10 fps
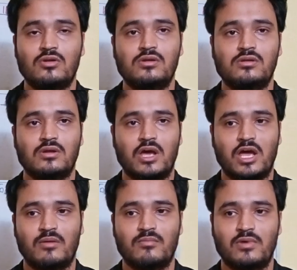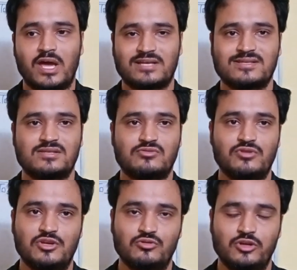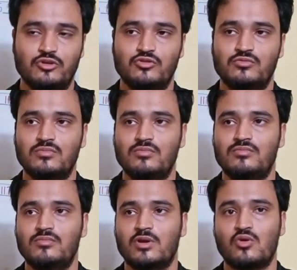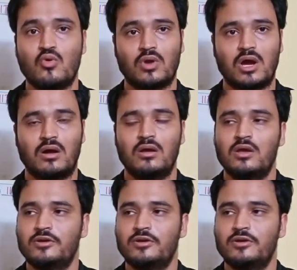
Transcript: all have access to YouTube, Quora.